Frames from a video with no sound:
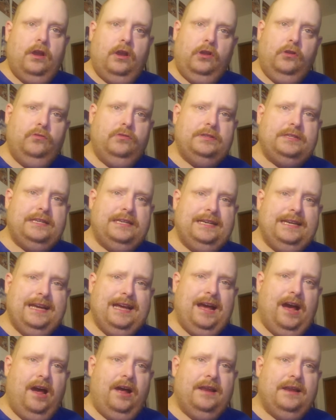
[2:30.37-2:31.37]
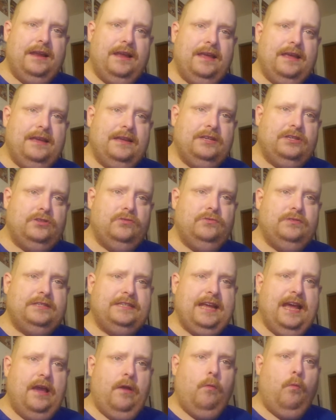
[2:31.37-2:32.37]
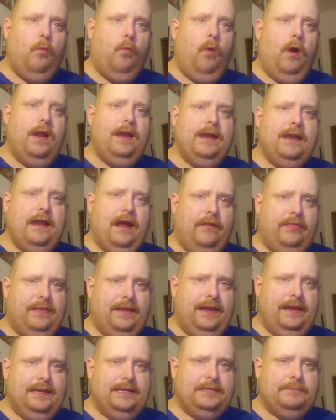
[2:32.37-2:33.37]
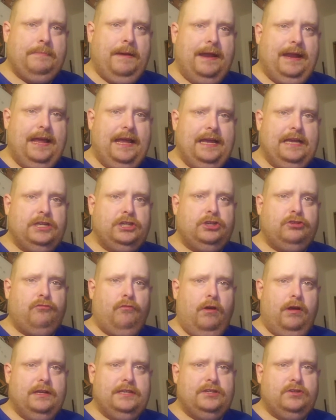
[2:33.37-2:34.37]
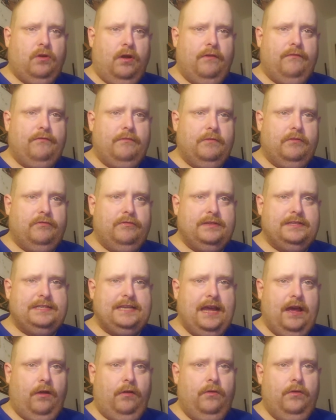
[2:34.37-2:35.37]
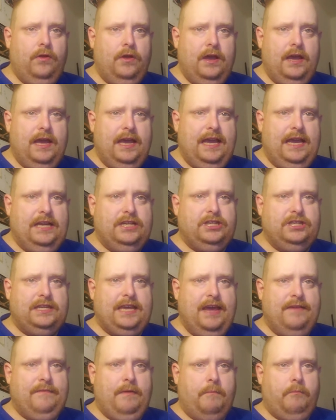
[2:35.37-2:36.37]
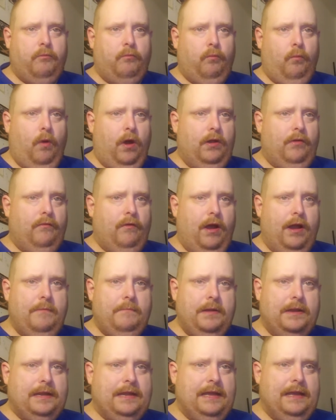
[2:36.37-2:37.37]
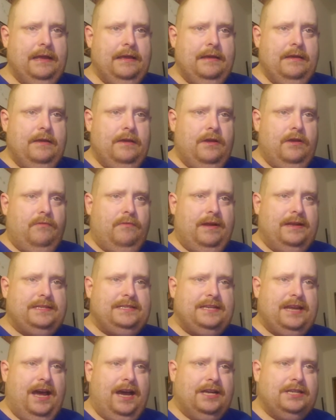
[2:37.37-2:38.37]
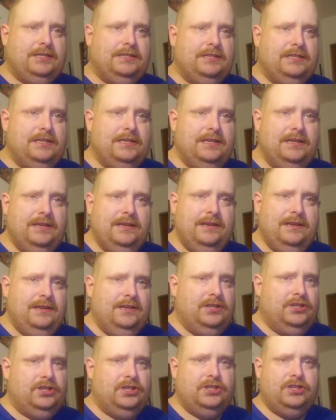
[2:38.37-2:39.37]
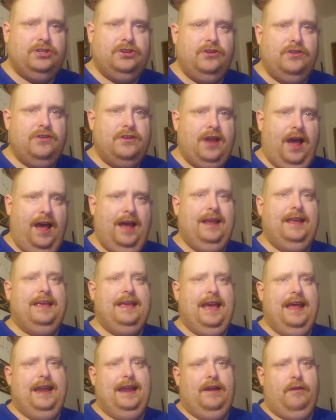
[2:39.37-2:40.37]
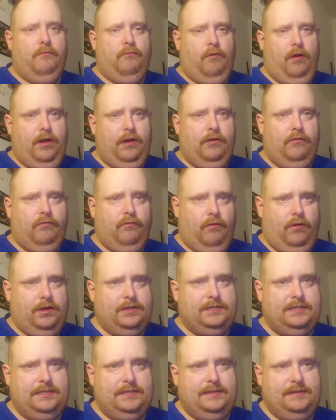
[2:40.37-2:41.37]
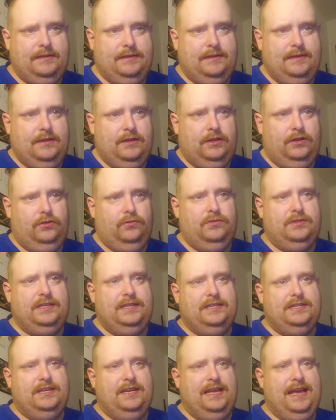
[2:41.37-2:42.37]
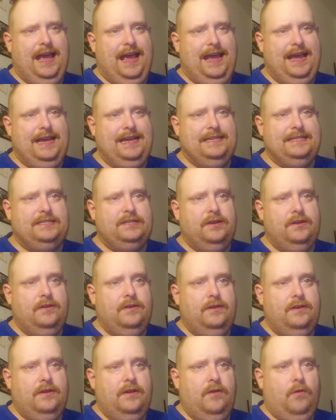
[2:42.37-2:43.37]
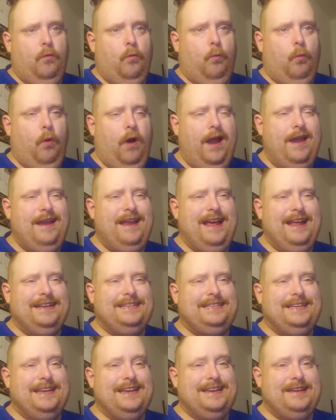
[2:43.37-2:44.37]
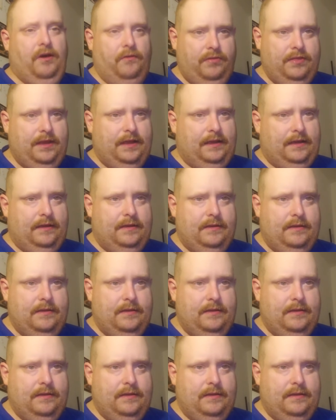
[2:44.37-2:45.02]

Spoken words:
losing on Tuesday 1-0, despite a strong start from Chris Sale. He just gave up 1 run, but the Red Sox just could not get a run across, losing to the A's 1-0.